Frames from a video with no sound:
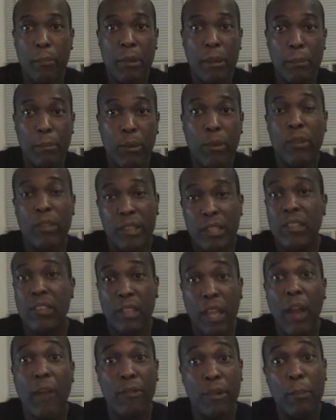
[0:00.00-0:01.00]
people, and
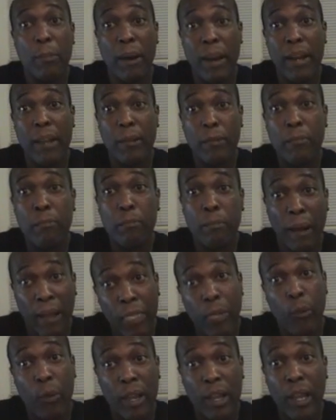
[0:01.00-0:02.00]
it's everybody,
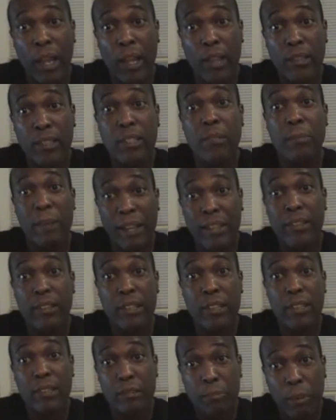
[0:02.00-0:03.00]
by the way, guys. It's
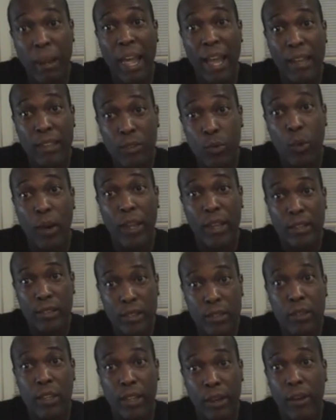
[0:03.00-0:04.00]
Mexicans, blacks,
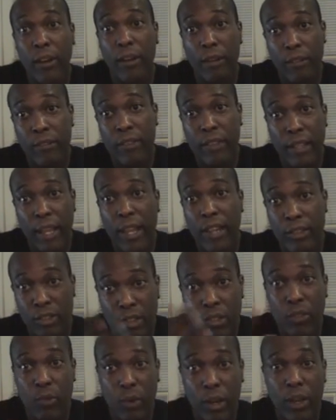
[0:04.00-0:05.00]
whites,
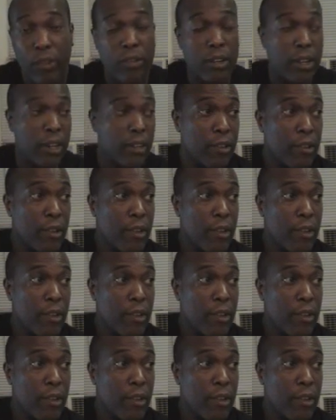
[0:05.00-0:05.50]
Asian, whatever.